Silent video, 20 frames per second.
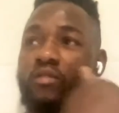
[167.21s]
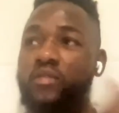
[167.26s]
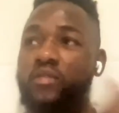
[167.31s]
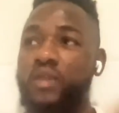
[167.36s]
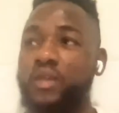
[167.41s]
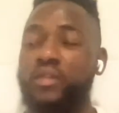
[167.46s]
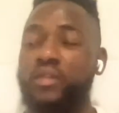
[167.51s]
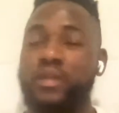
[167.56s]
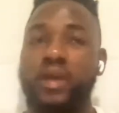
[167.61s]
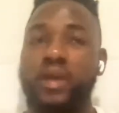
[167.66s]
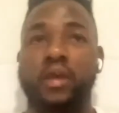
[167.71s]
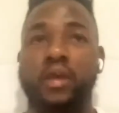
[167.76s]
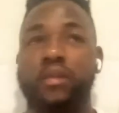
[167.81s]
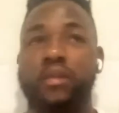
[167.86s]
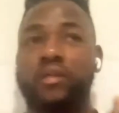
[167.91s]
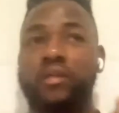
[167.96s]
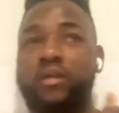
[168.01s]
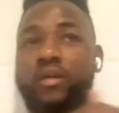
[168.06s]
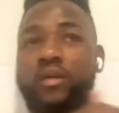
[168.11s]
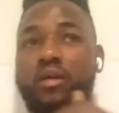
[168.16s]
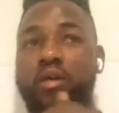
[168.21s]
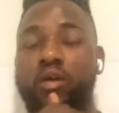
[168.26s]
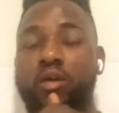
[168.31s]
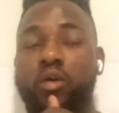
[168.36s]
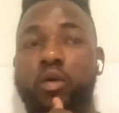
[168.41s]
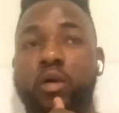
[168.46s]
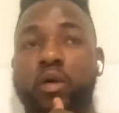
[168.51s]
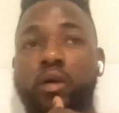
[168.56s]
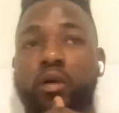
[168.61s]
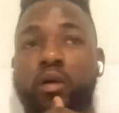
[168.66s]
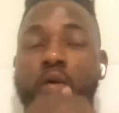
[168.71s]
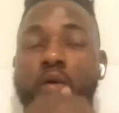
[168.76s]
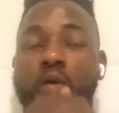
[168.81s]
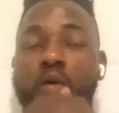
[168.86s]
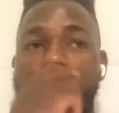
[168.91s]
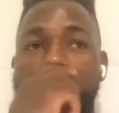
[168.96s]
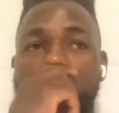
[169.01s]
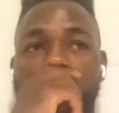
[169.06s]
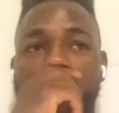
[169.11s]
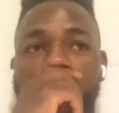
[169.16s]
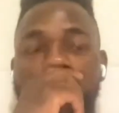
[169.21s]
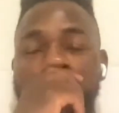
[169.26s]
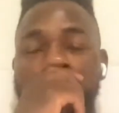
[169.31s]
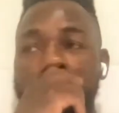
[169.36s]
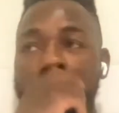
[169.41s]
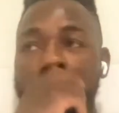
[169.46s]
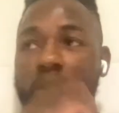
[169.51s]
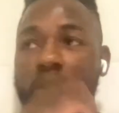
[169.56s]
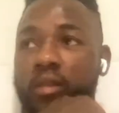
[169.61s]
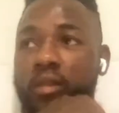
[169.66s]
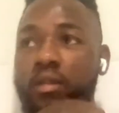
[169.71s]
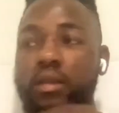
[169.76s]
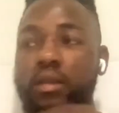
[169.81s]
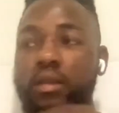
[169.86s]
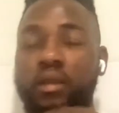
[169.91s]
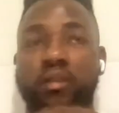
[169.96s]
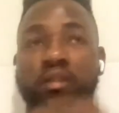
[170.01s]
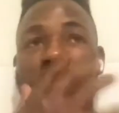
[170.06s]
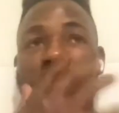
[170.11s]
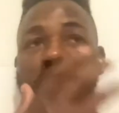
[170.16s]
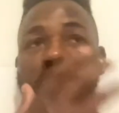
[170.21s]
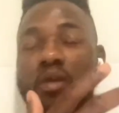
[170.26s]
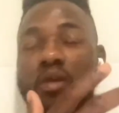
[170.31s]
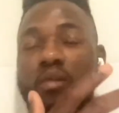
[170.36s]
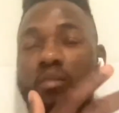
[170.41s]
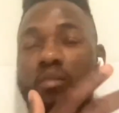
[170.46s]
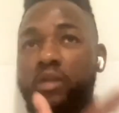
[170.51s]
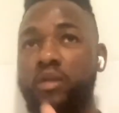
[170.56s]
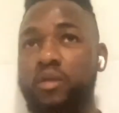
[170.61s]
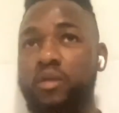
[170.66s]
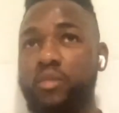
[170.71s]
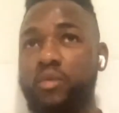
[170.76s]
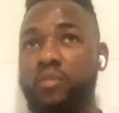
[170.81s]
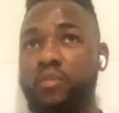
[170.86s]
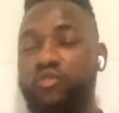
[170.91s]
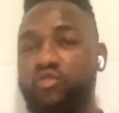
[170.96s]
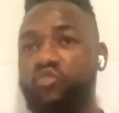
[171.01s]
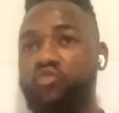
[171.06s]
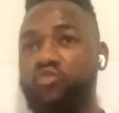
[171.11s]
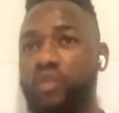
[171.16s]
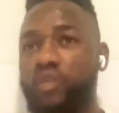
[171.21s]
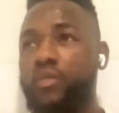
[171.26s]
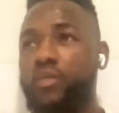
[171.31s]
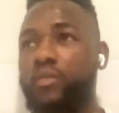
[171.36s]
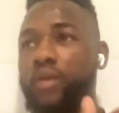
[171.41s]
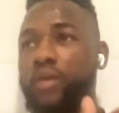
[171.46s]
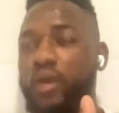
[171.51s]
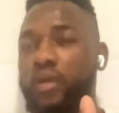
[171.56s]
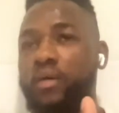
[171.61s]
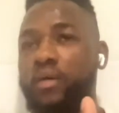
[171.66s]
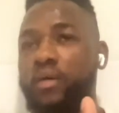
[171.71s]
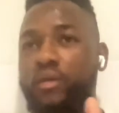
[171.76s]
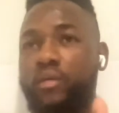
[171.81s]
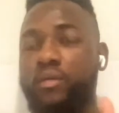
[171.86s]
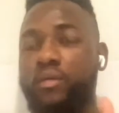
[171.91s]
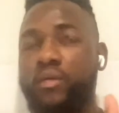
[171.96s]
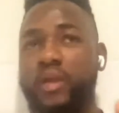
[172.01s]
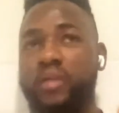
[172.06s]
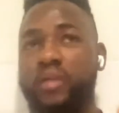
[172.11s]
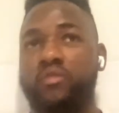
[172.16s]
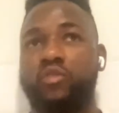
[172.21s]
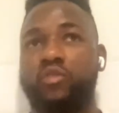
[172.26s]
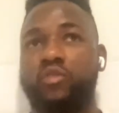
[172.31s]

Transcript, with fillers: stay there, go go out, and uh, this make me a little bit frustrated. Right, right.